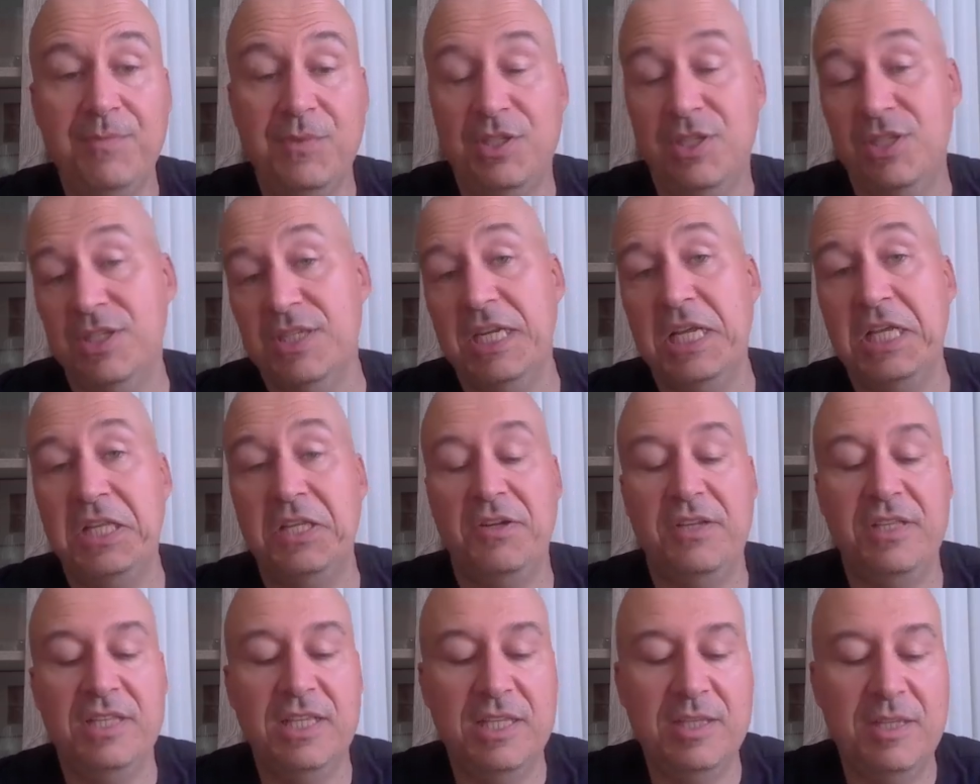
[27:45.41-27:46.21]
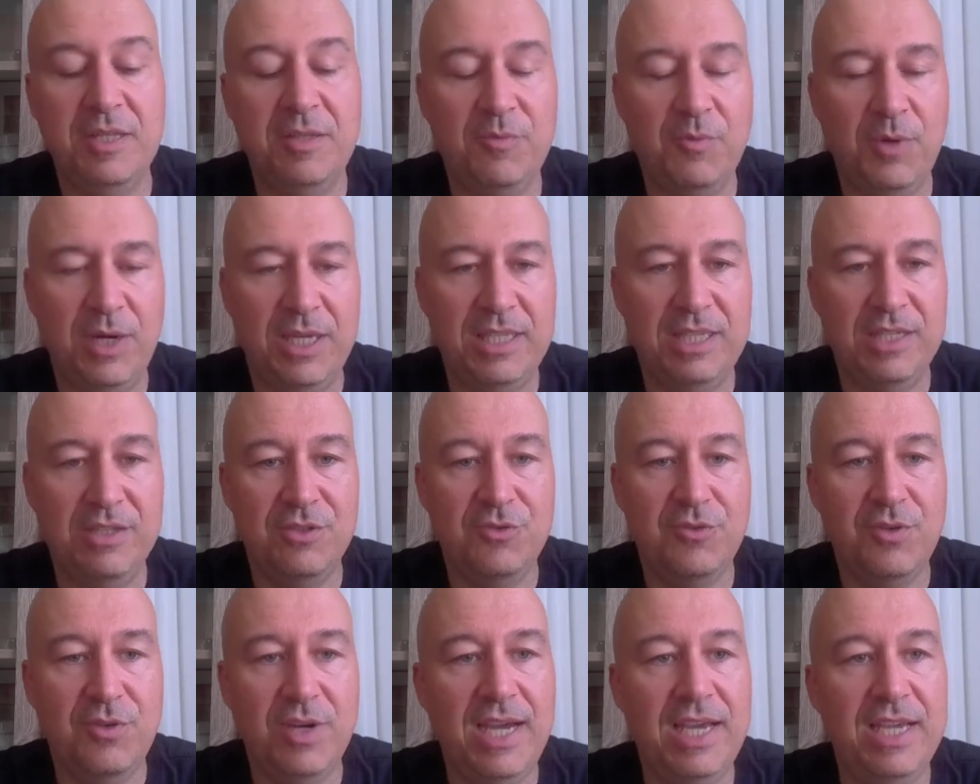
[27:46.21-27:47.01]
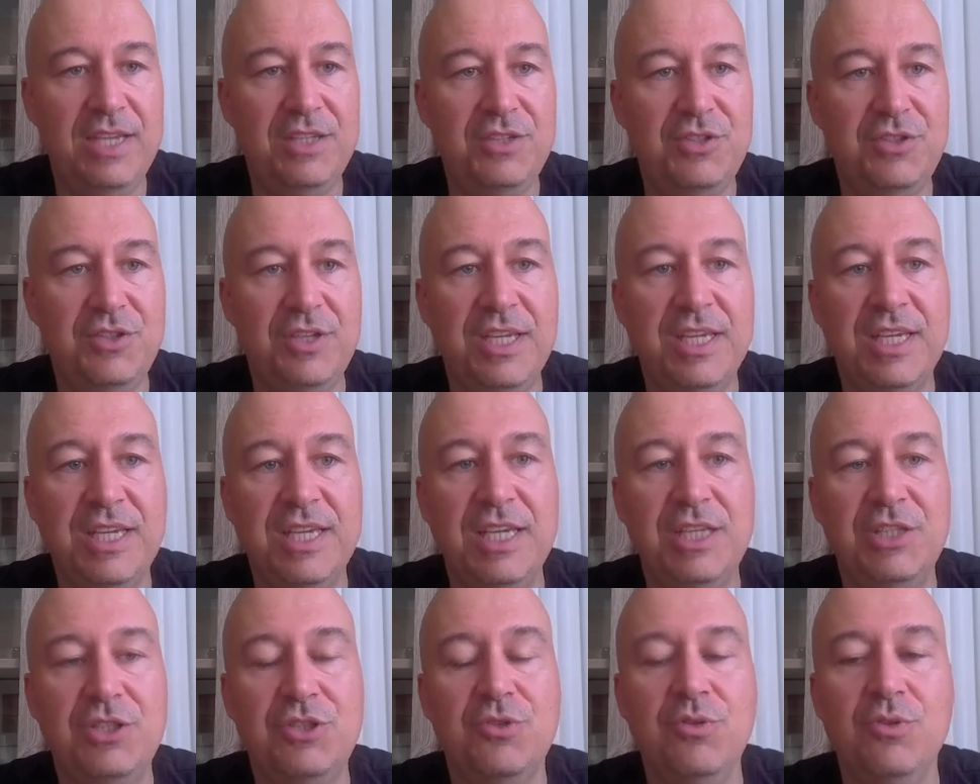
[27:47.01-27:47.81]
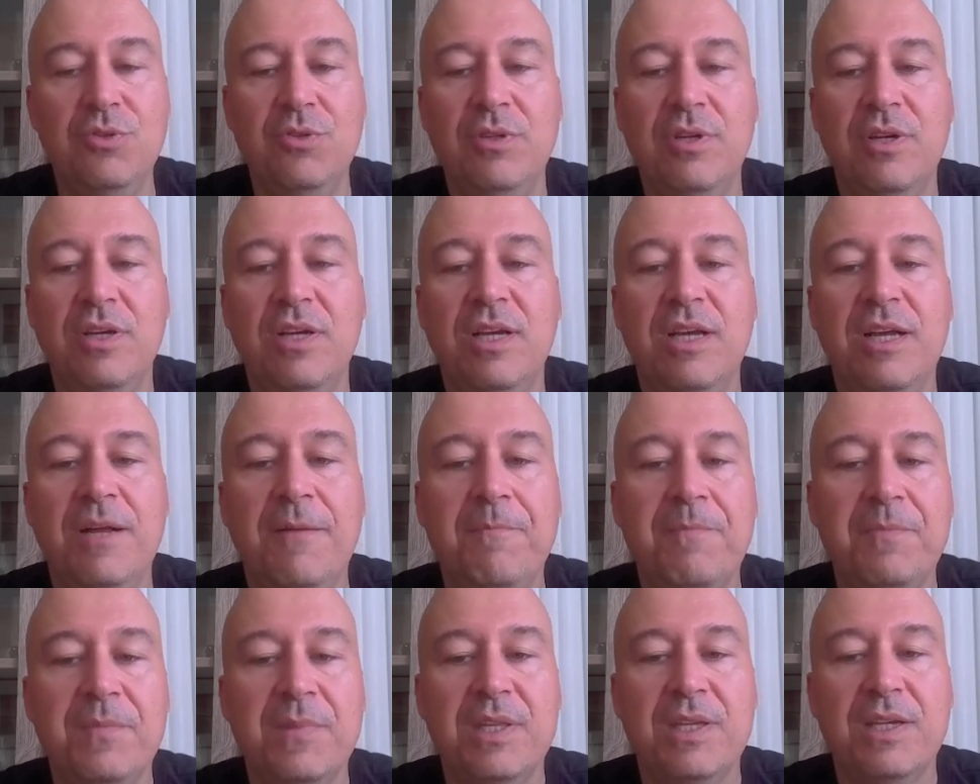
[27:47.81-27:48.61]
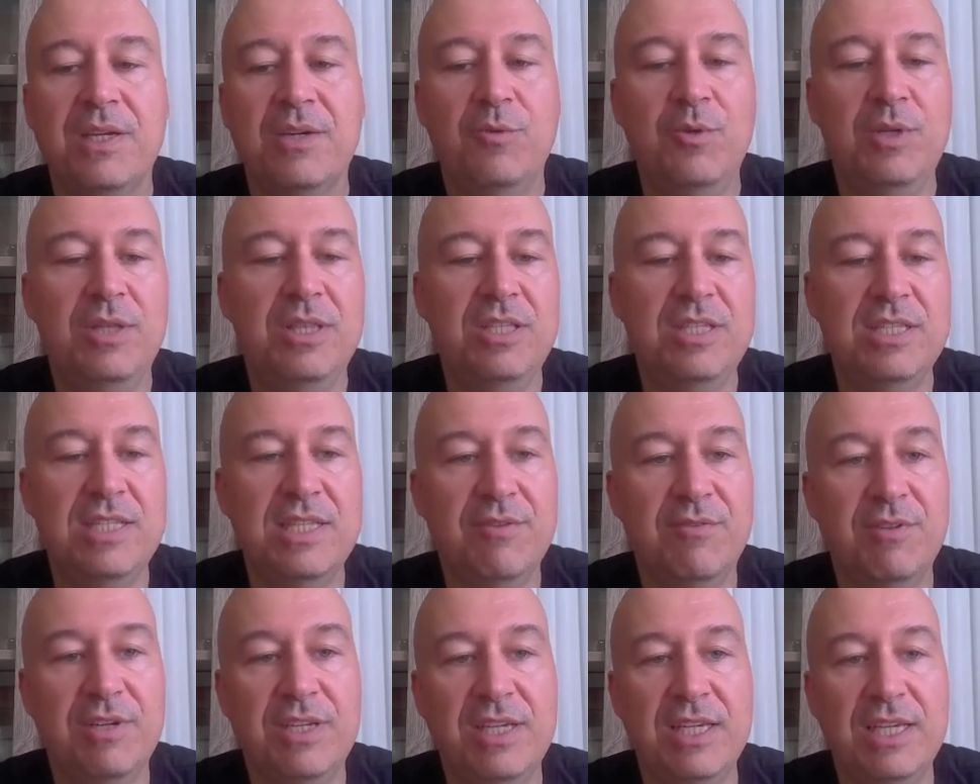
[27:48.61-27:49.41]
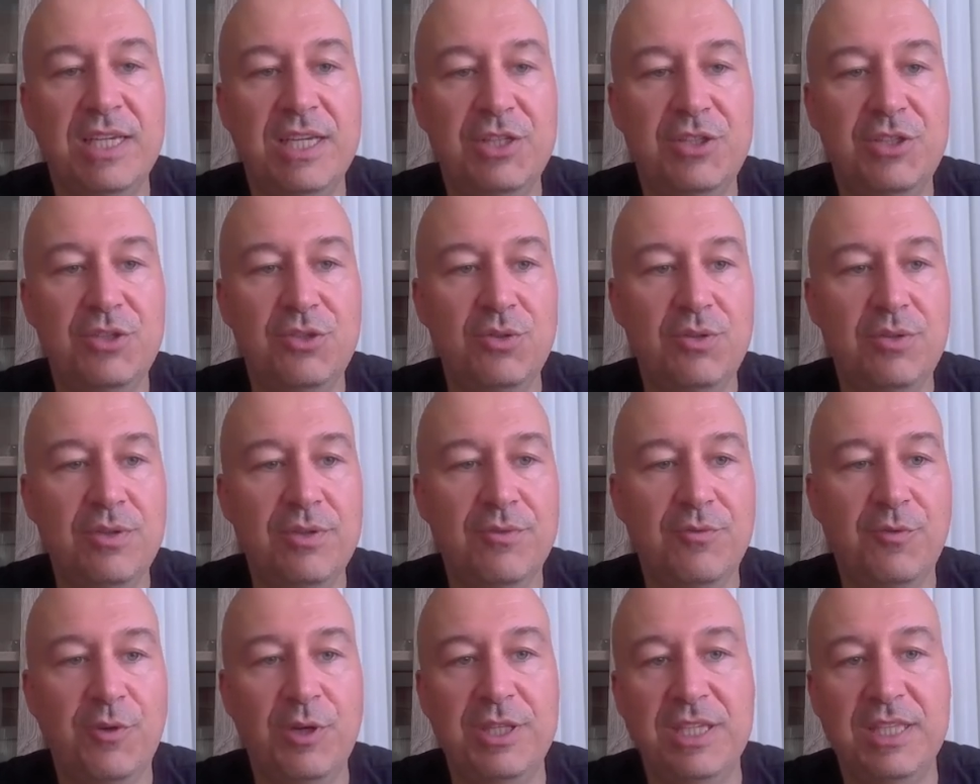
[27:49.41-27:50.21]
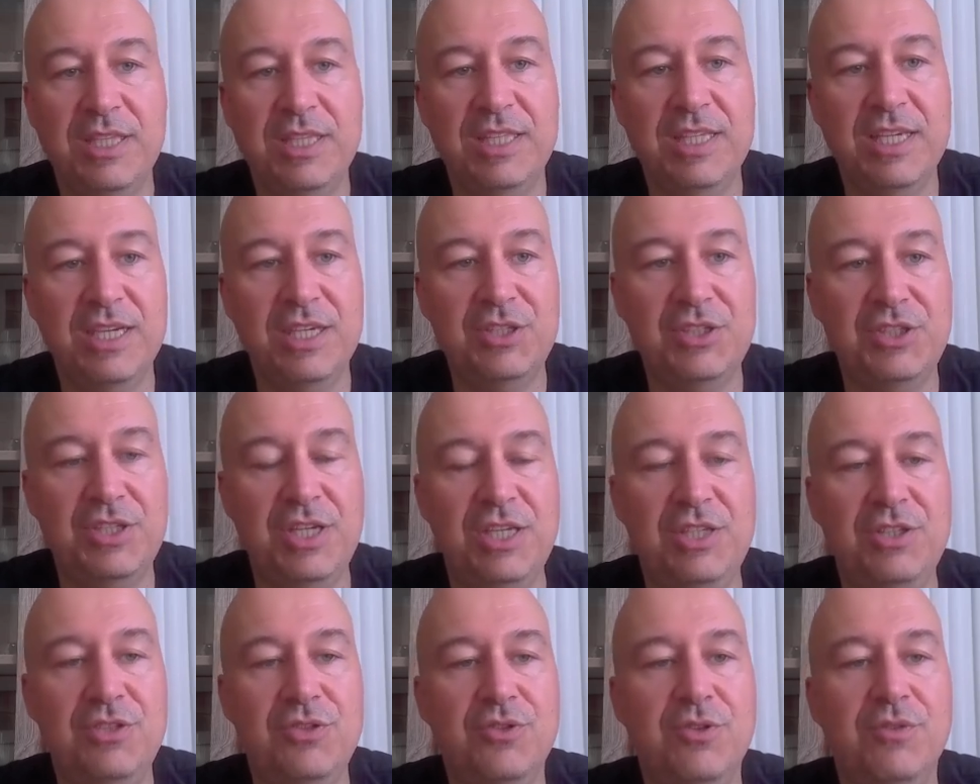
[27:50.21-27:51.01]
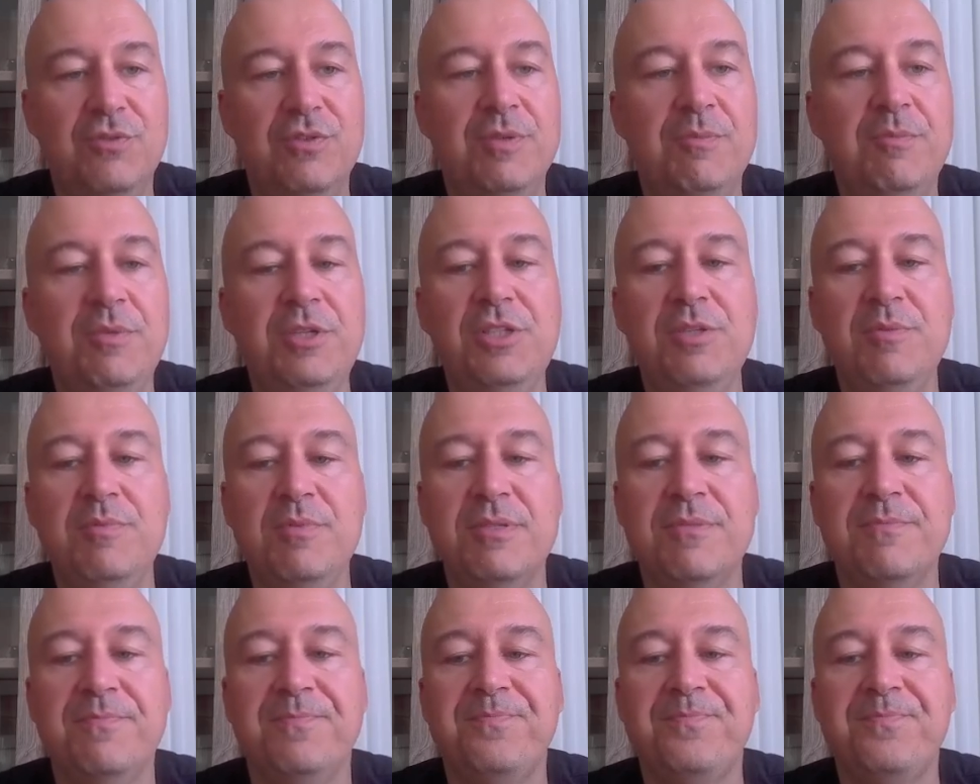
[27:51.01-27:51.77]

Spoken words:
This is another idea that white can try, h3, king h2, queen d7, king h2, avoiding the exchange of the bishops.